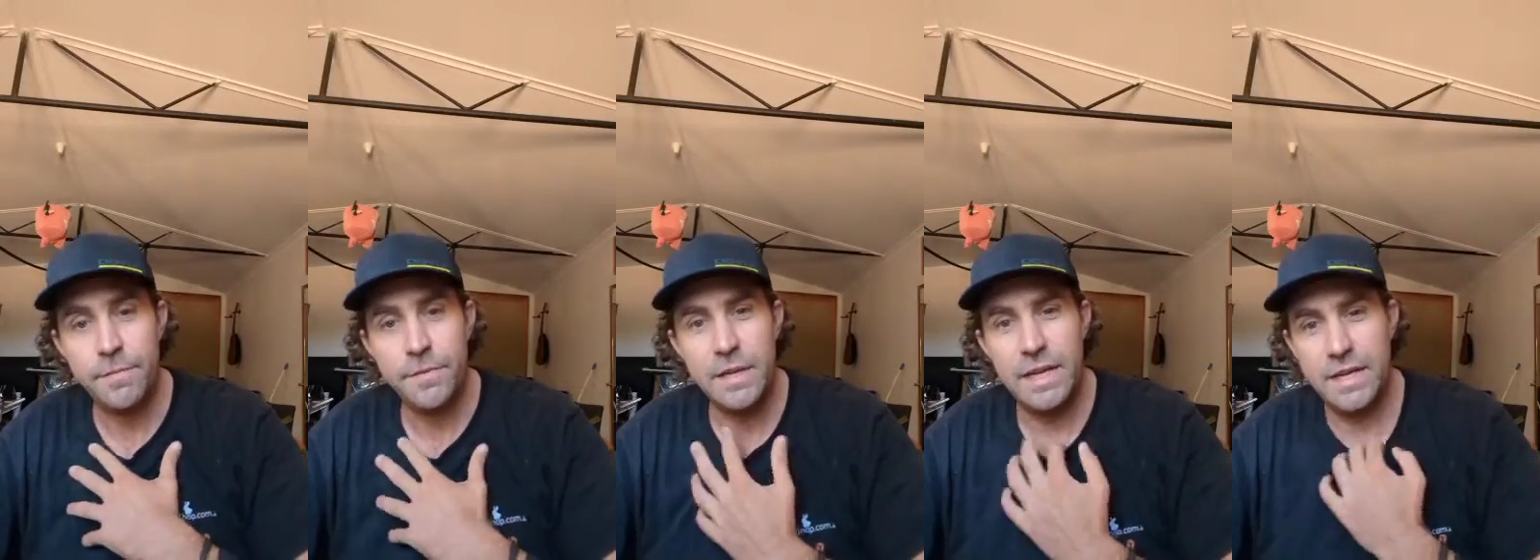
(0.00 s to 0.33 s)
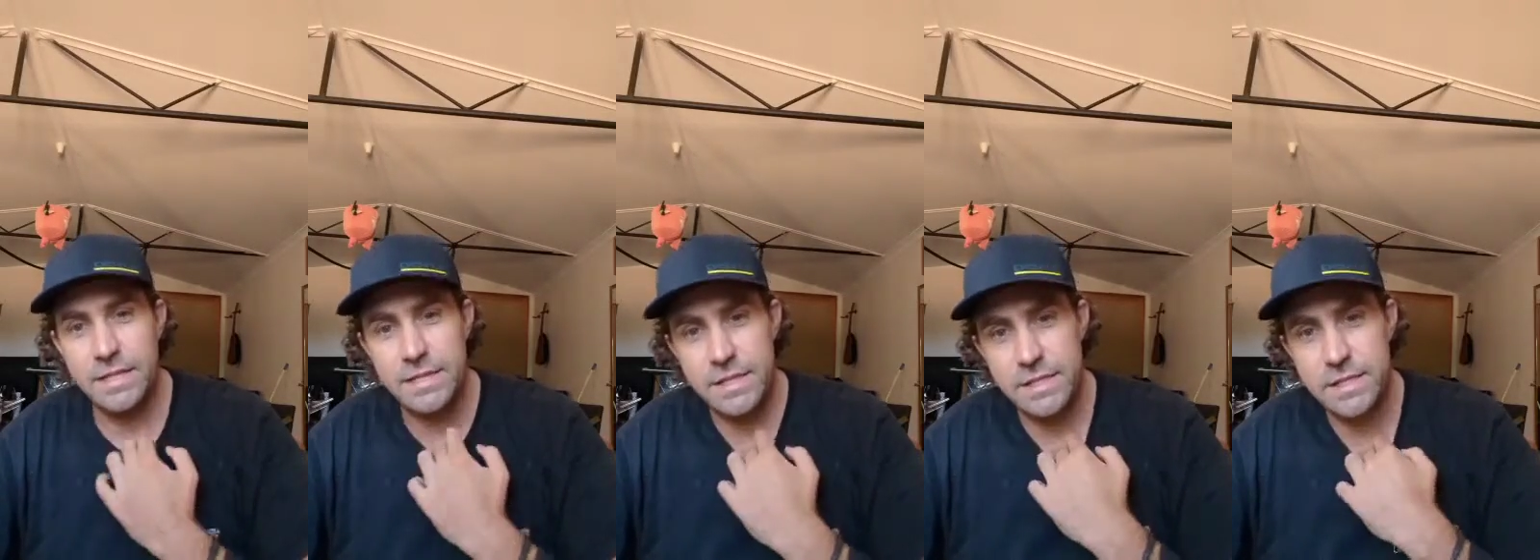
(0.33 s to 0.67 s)
in
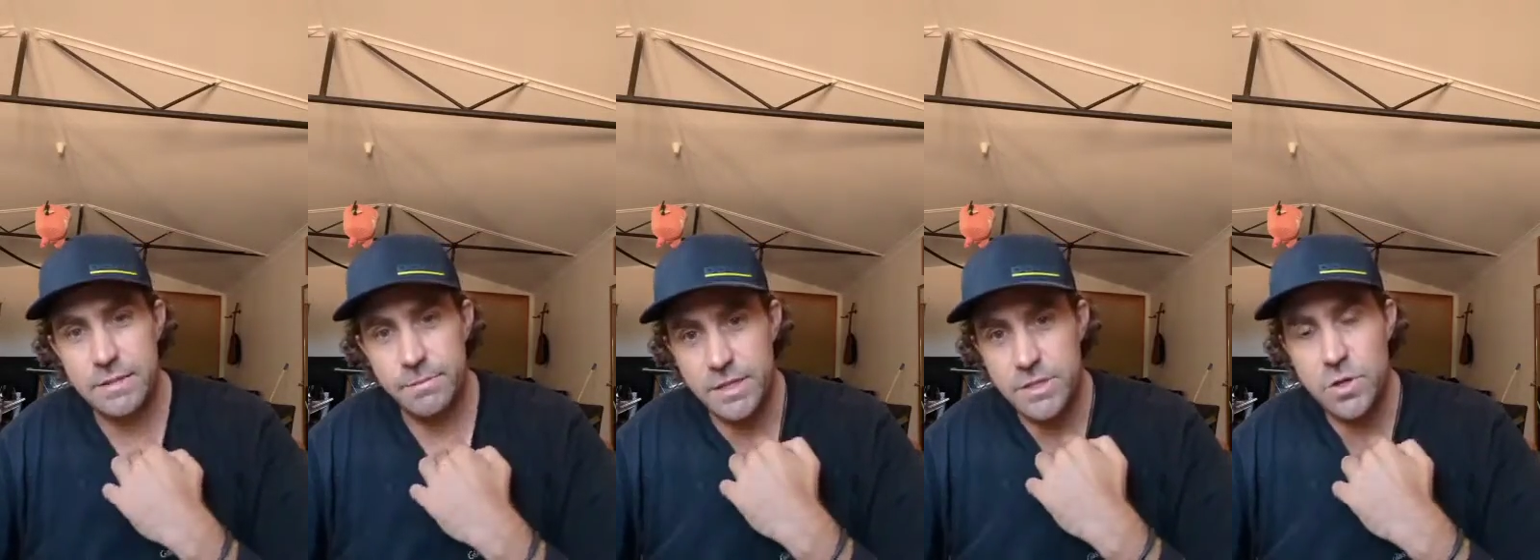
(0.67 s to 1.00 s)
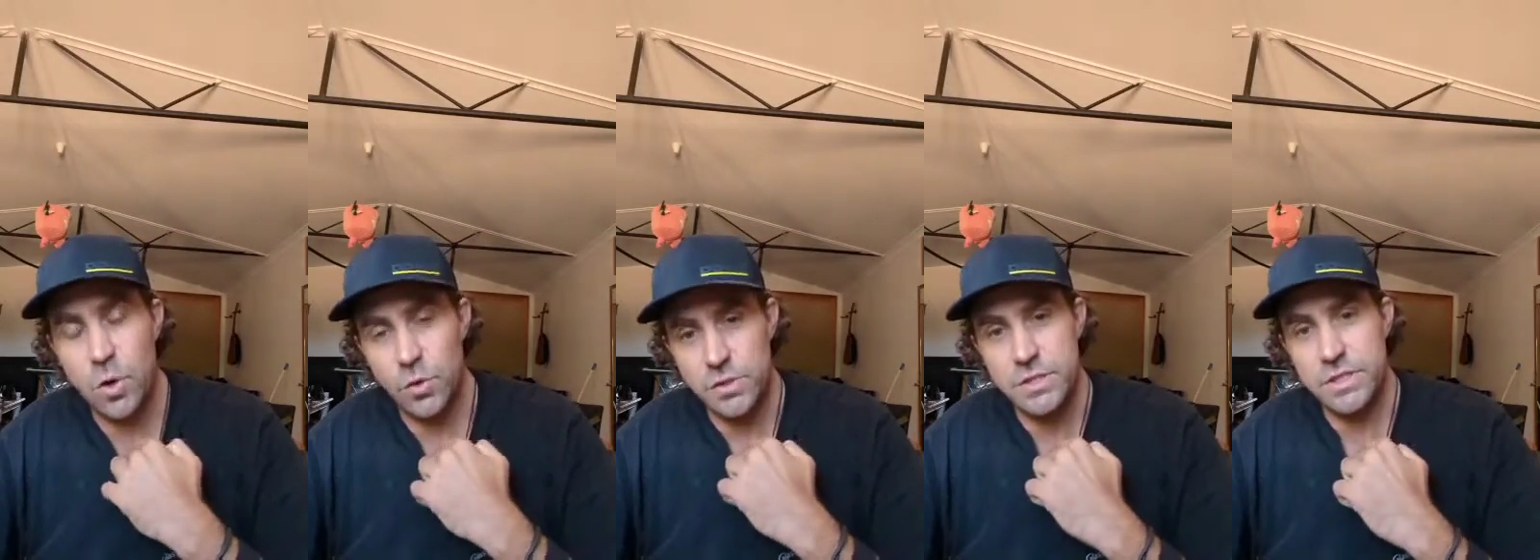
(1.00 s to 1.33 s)
a system that's
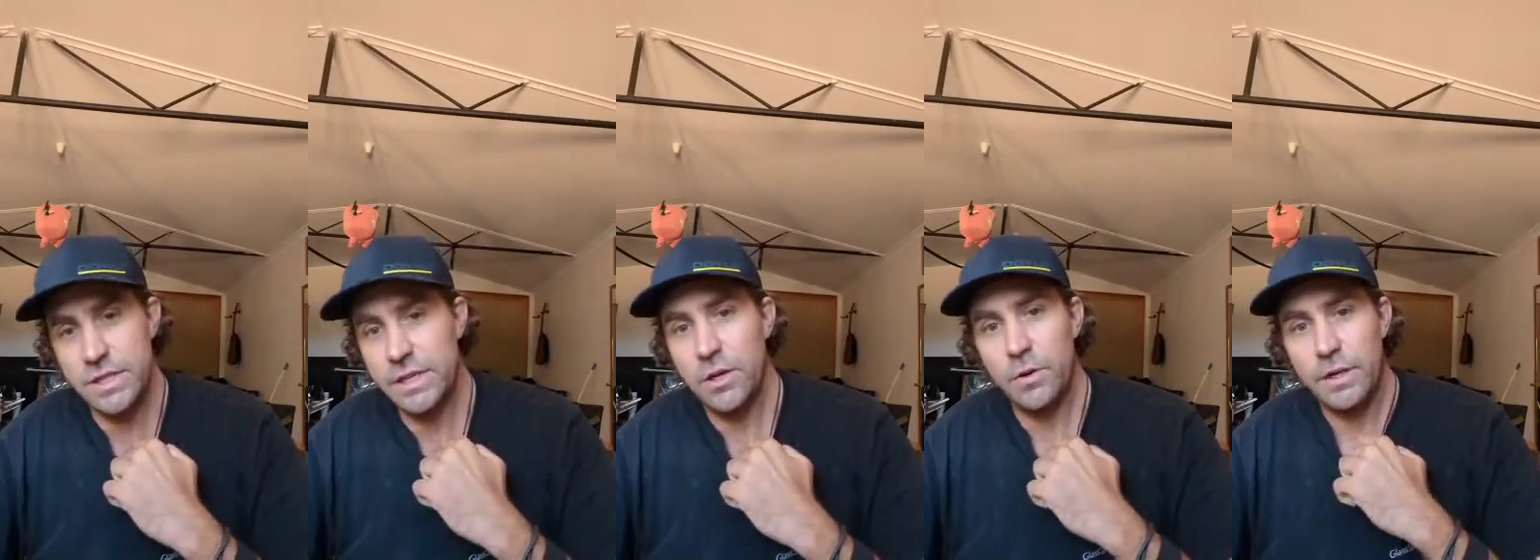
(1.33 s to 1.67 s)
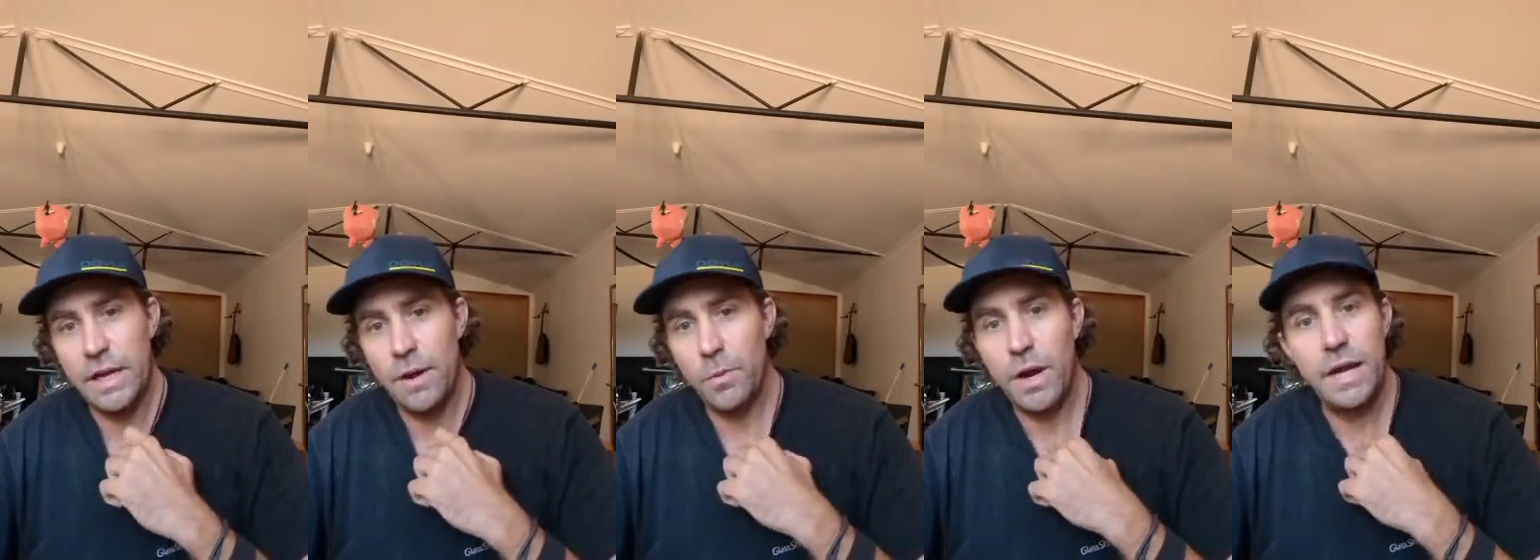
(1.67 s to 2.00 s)
constantly
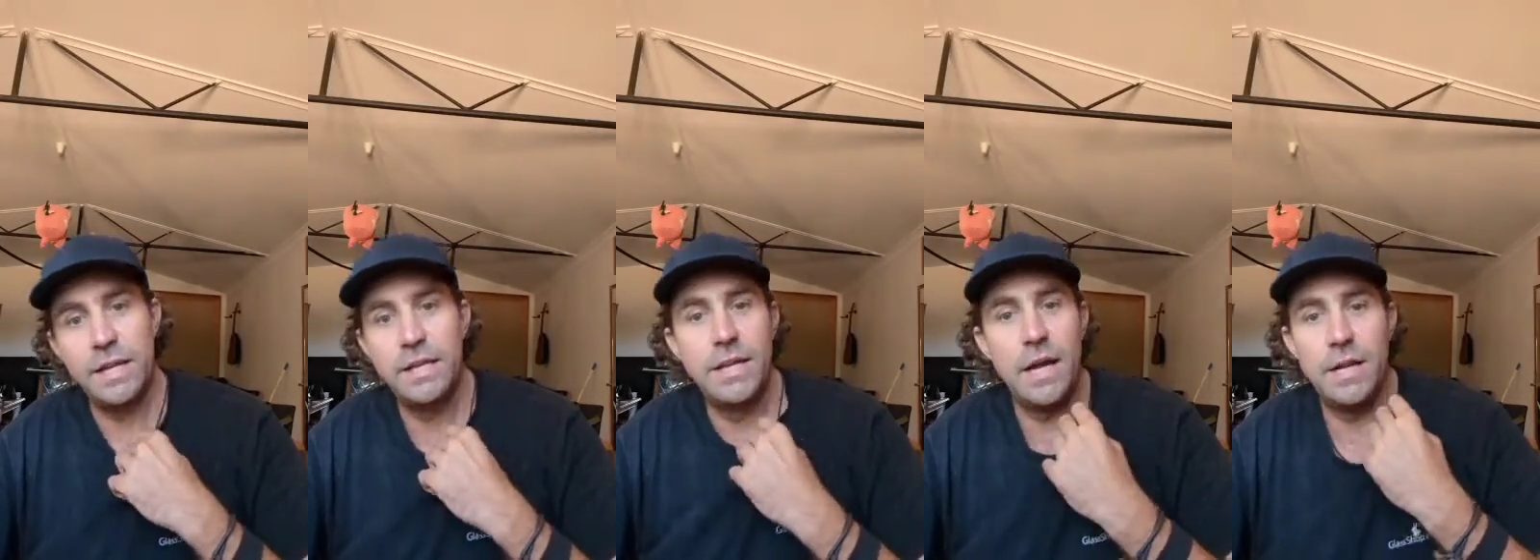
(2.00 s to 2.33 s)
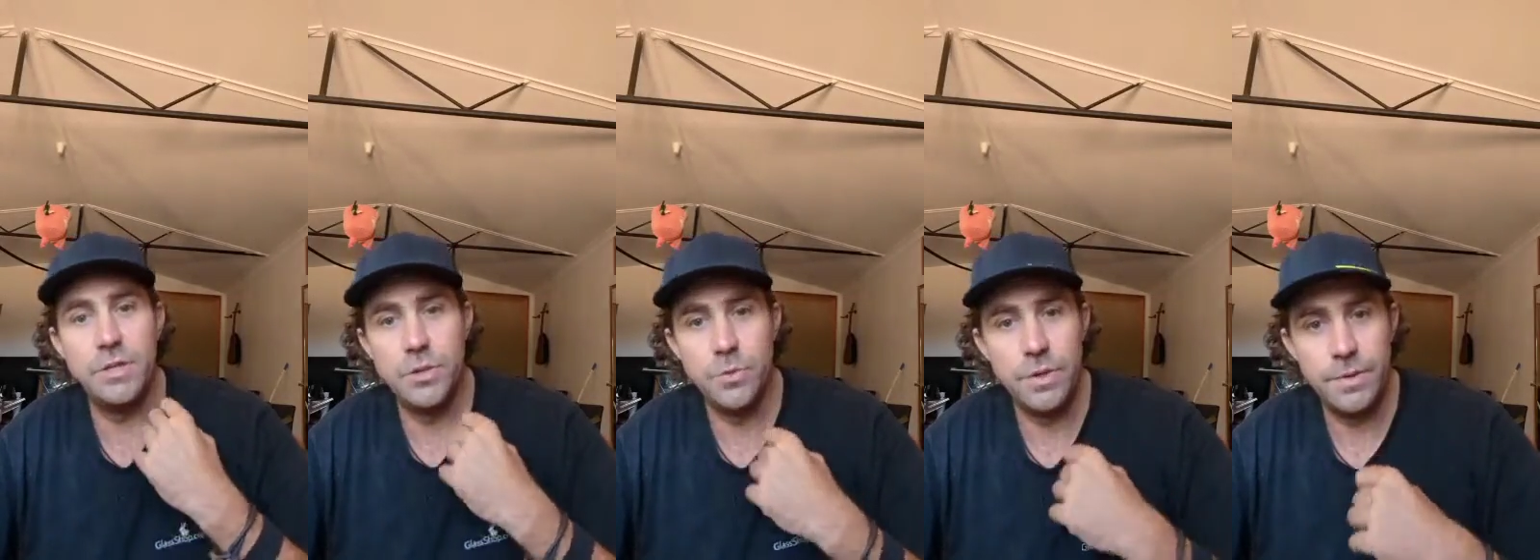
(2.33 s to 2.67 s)
going that way. You
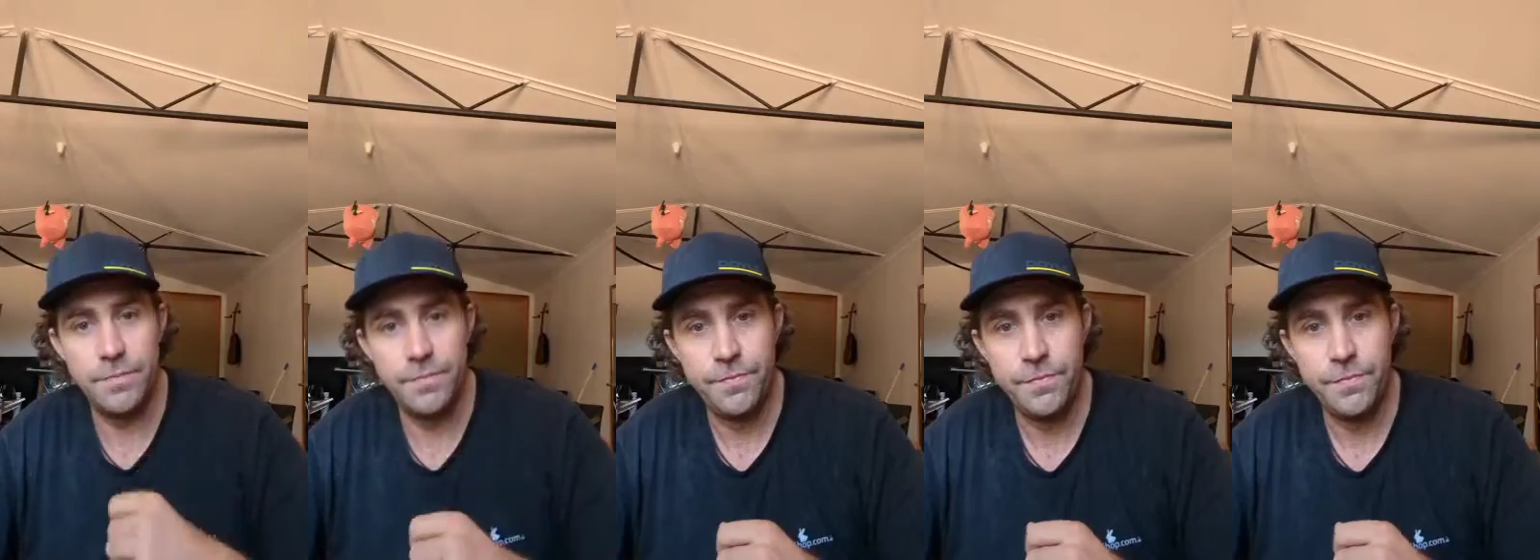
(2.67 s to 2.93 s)
can't do it.